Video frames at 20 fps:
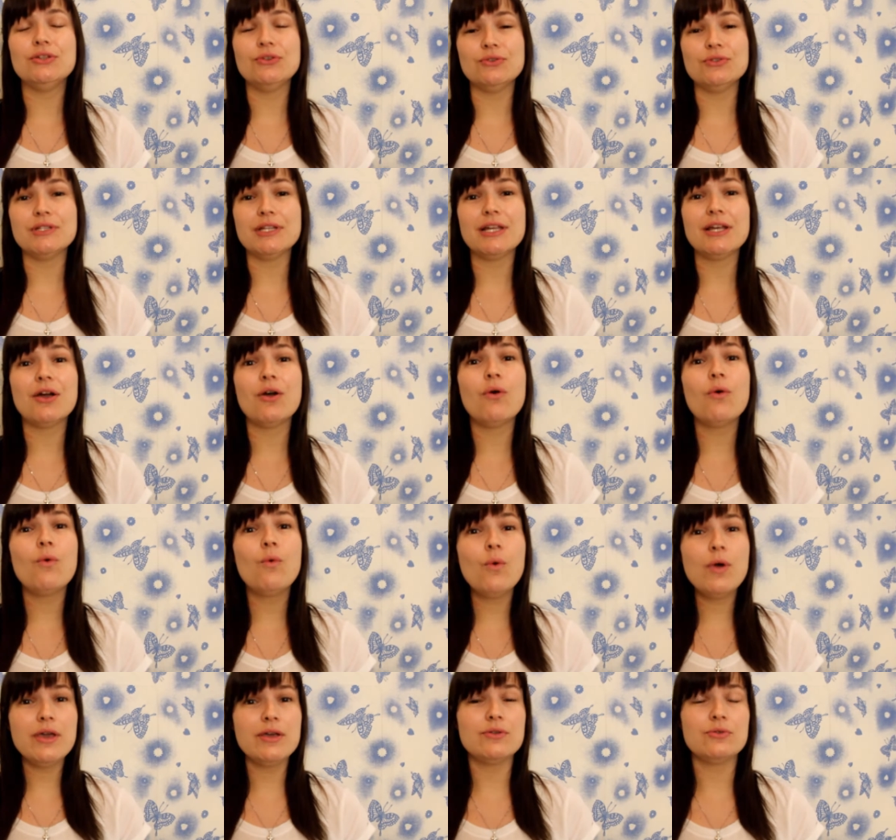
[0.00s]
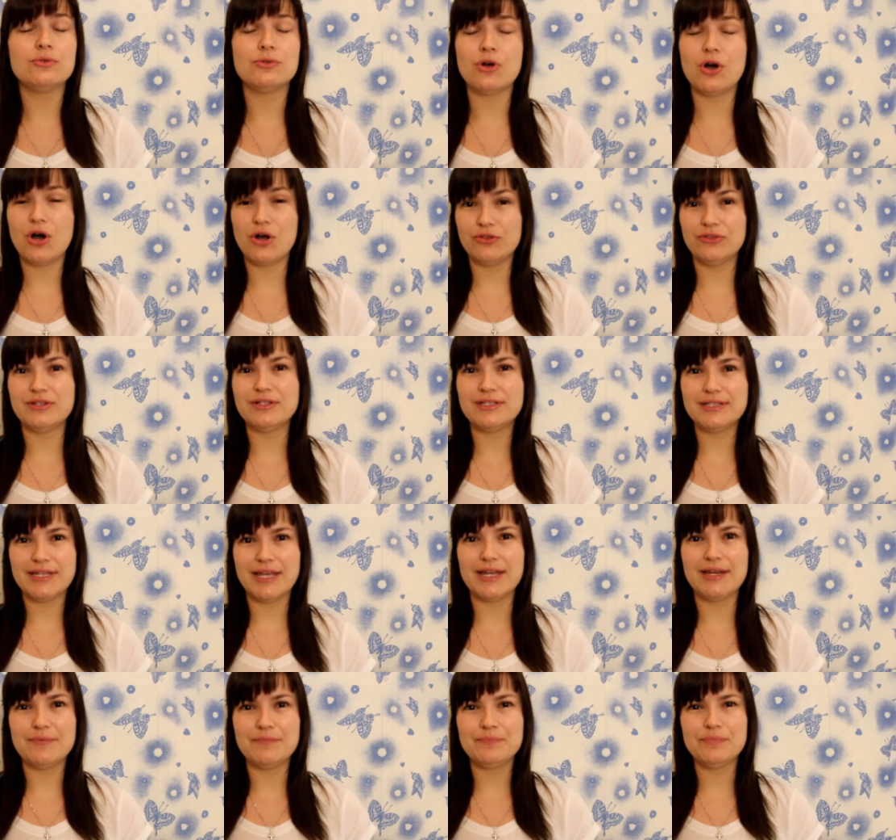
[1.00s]
using oil on the
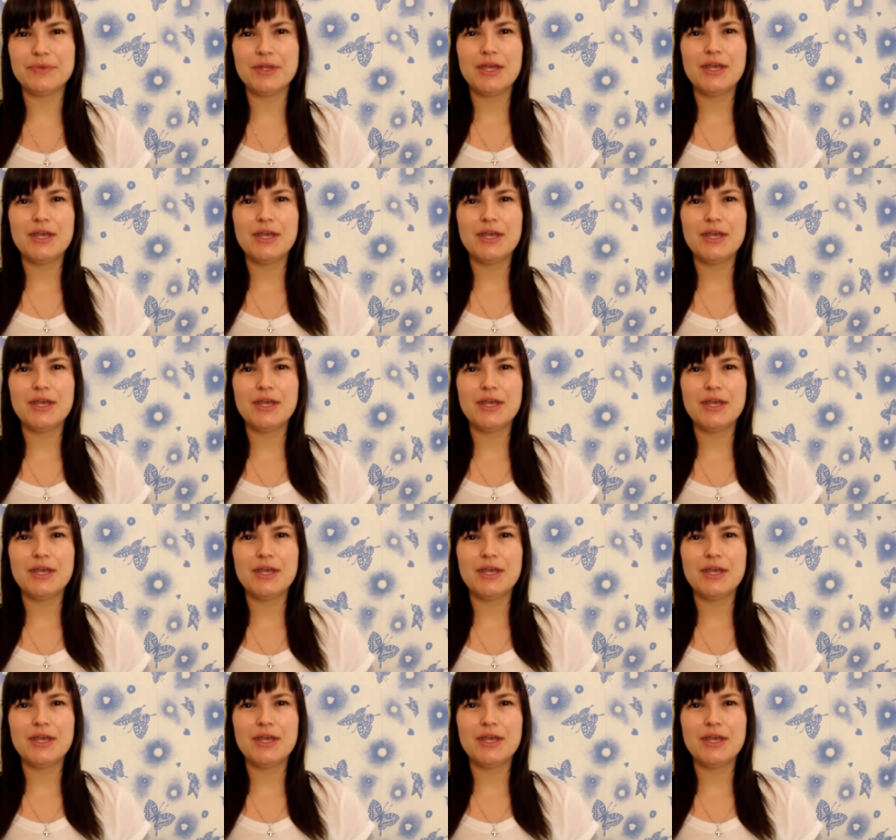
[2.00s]
skin.